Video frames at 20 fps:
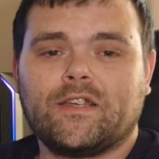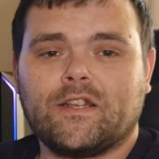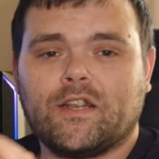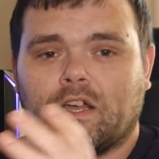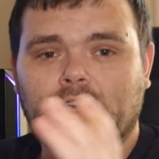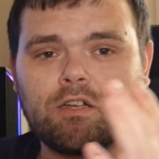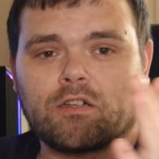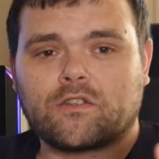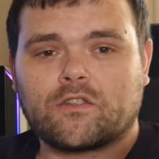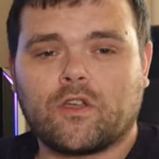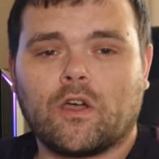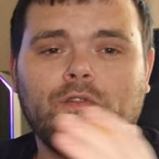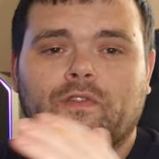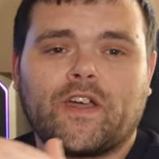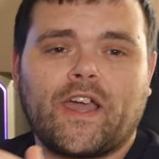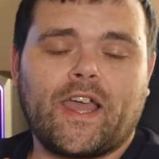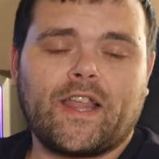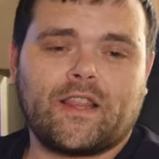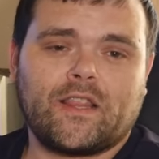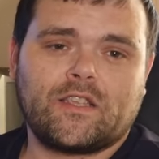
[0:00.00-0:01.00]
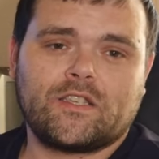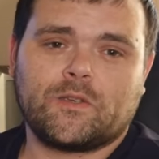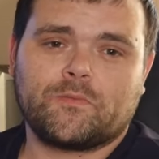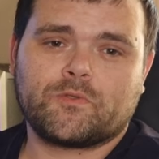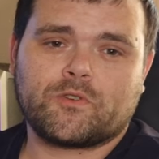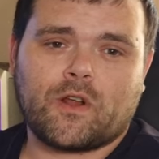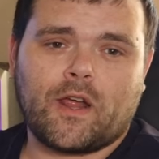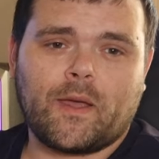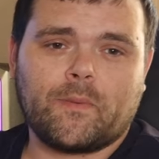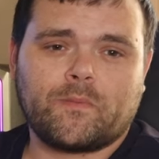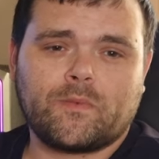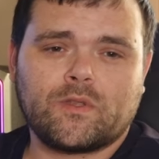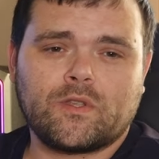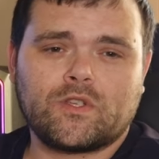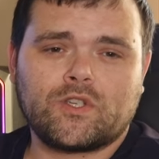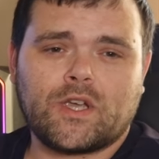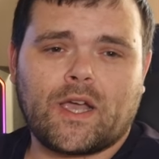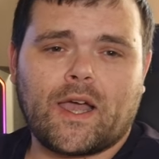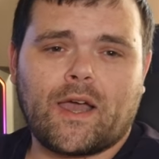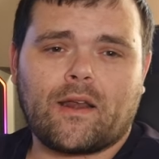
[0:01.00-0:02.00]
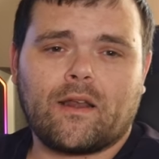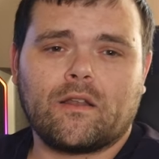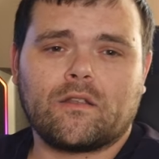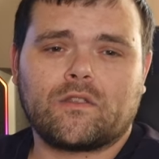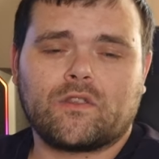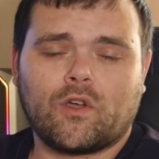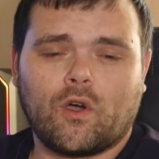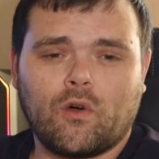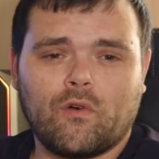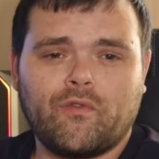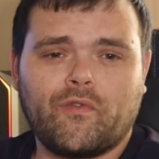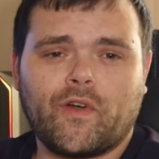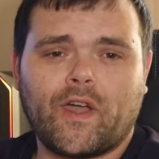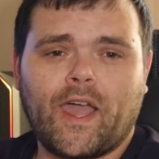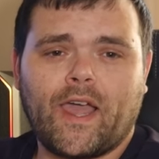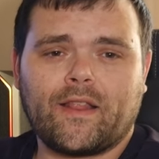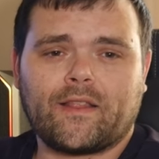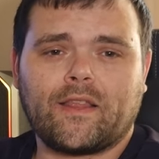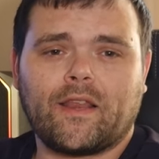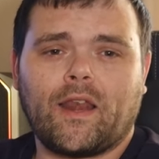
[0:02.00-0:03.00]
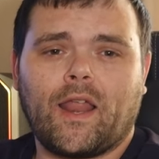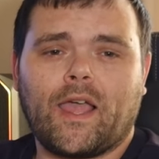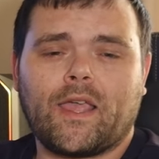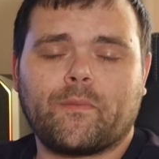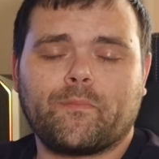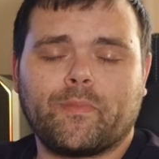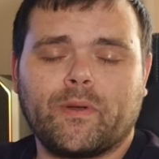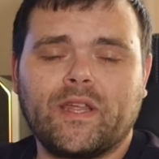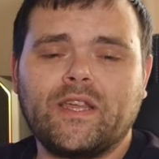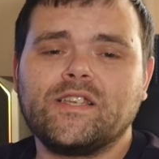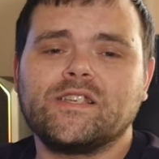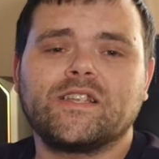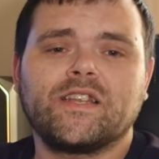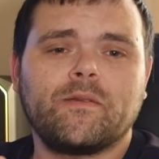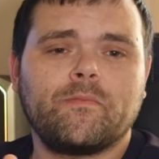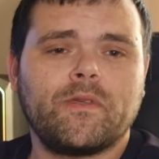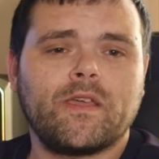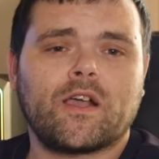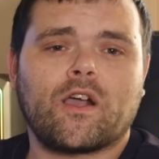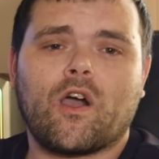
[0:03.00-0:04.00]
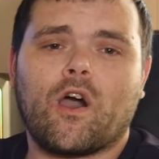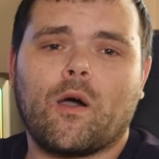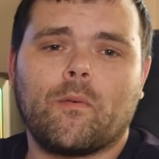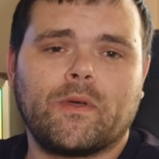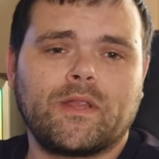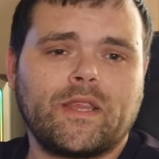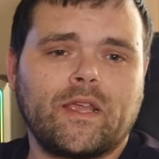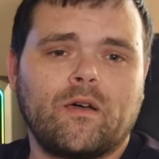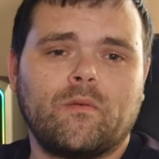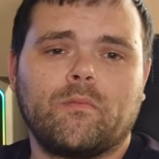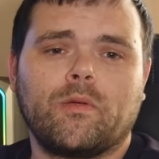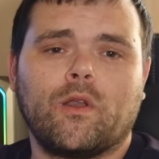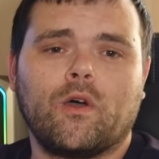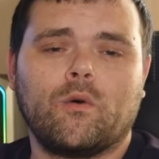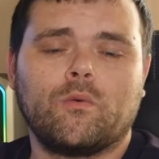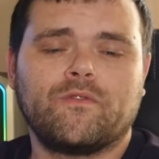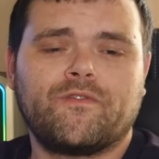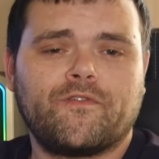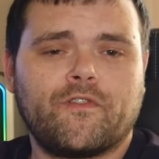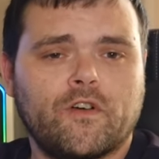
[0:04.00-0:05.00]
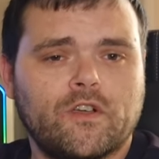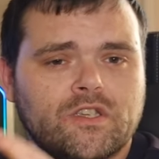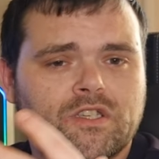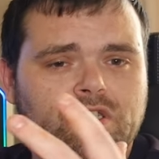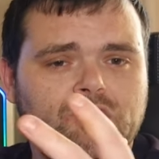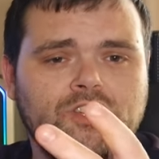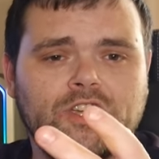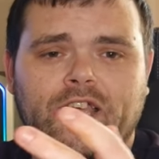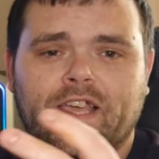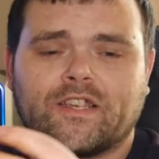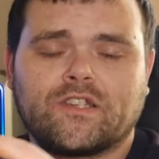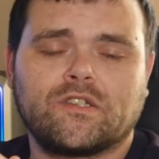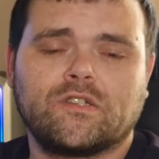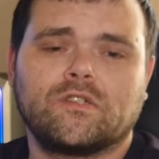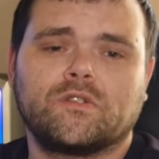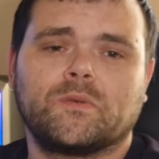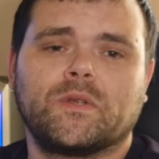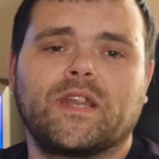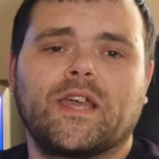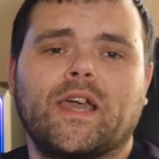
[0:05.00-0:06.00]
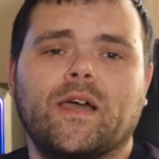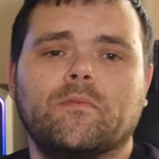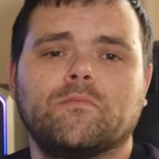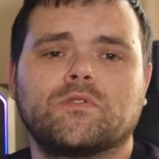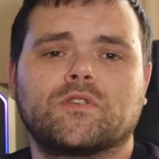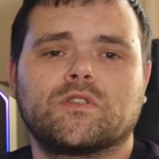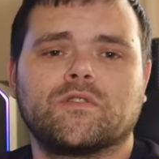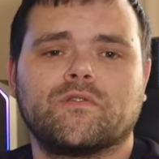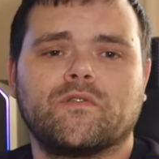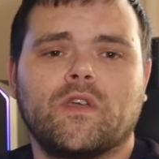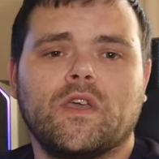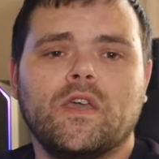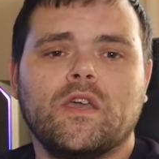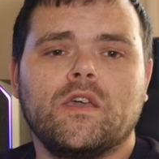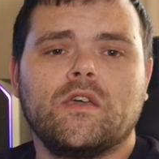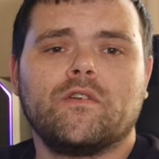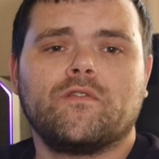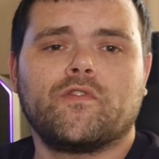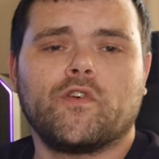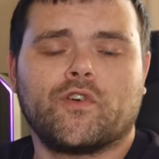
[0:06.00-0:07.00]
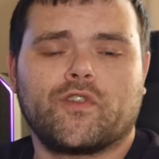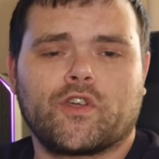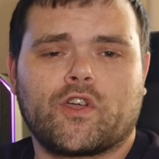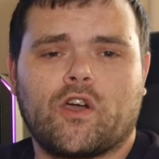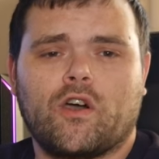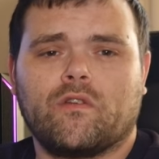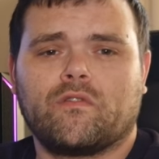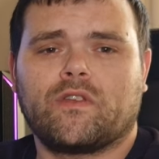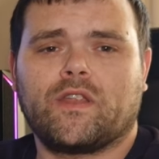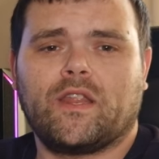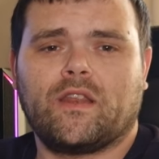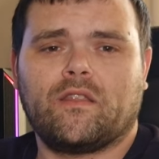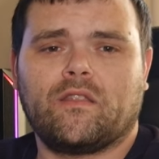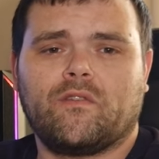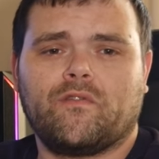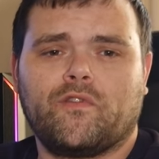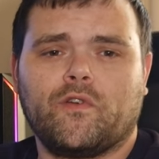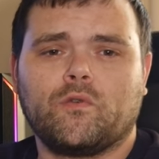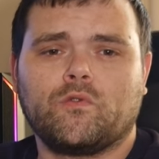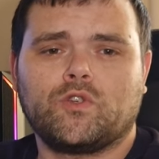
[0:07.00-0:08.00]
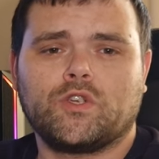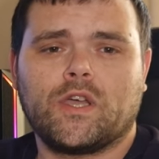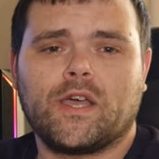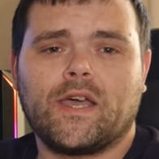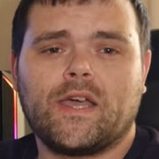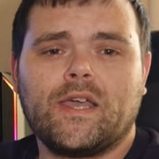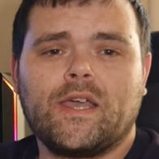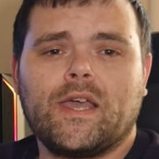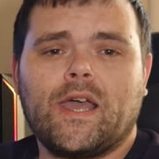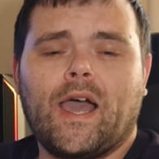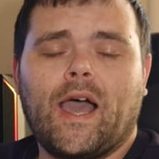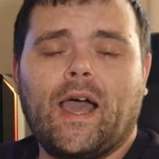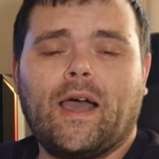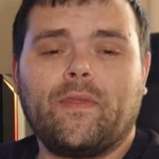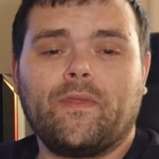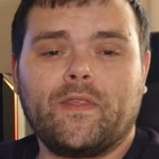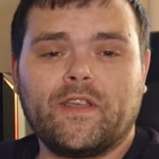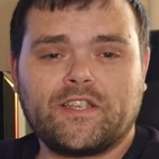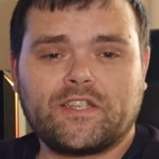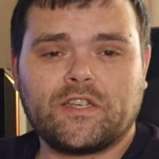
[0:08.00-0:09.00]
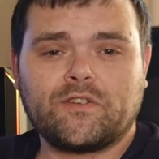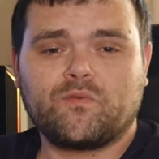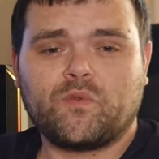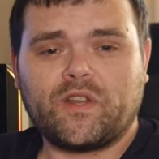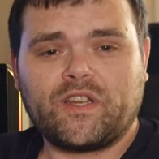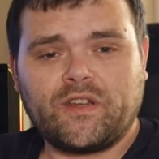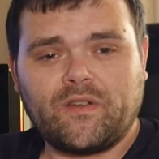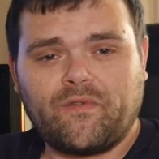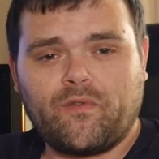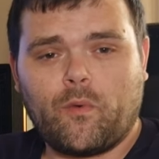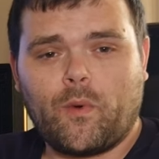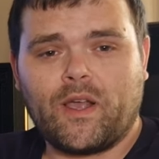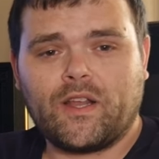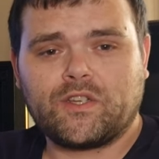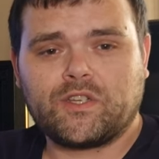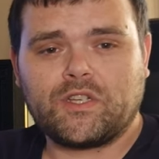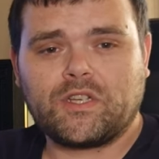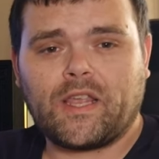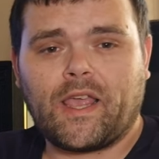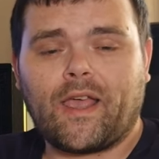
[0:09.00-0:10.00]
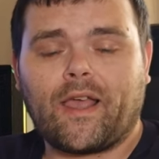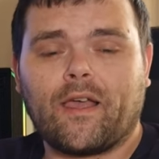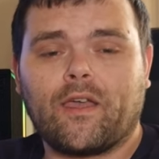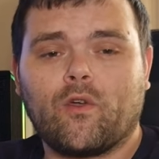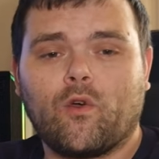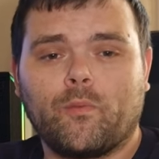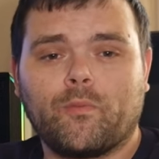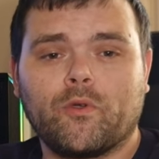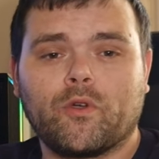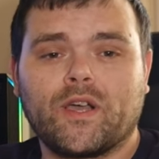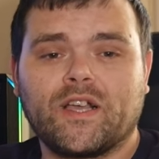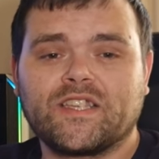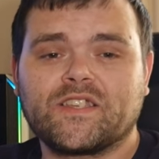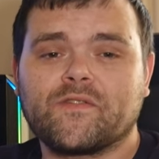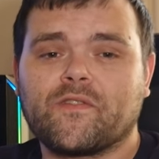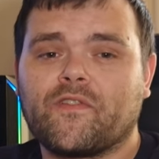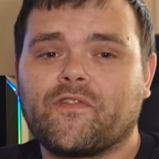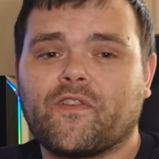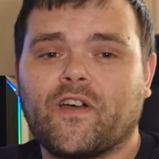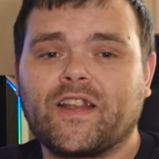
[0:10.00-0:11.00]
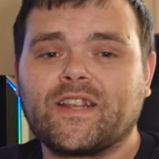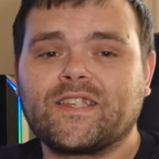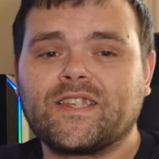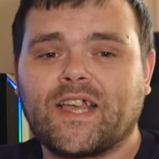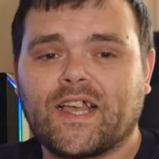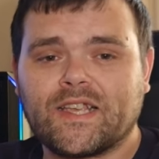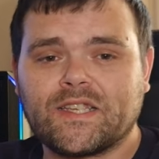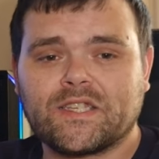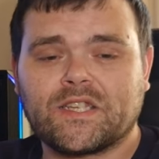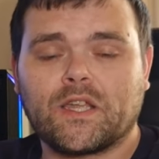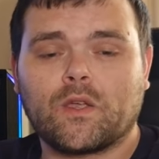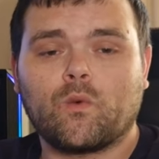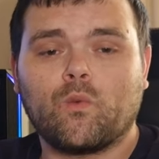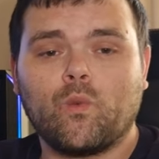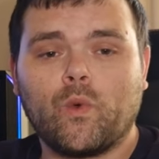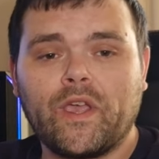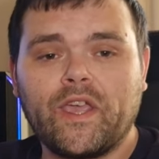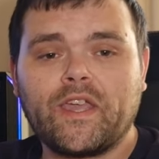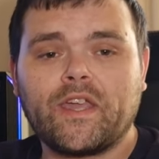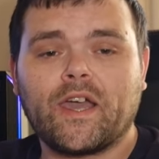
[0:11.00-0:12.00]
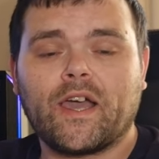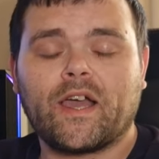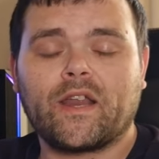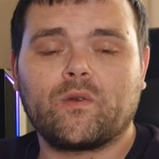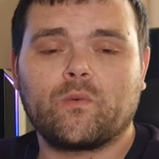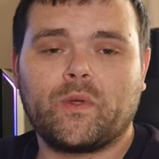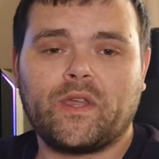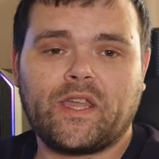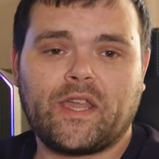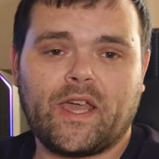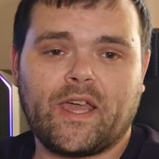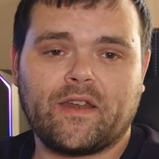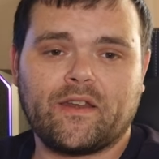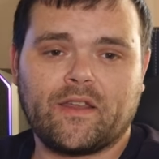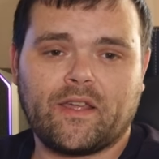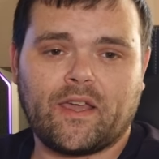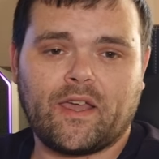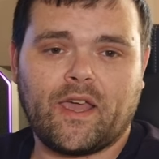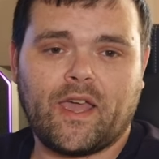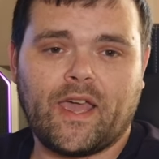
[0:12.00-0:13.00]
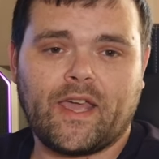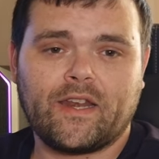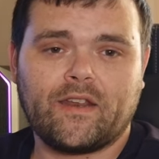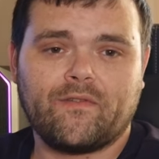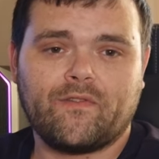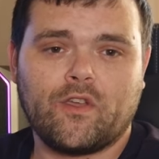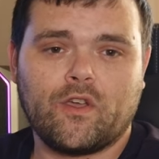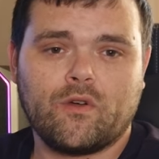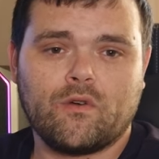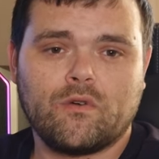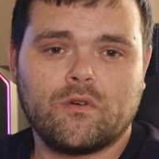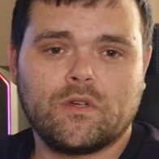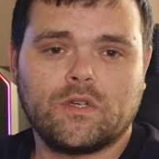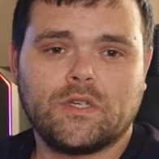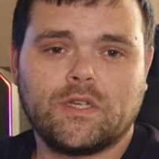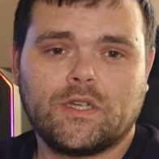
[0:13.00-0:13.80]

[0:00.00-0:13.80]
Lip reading: Look, don't forget to subscribe to the channel. Don't forget to like. Please leave me a comment down below for suggestions when it comes to further content in the future. And this is Richard from WELSHYTECH. I hope you guys have a fantastic week and weekend ahead of you.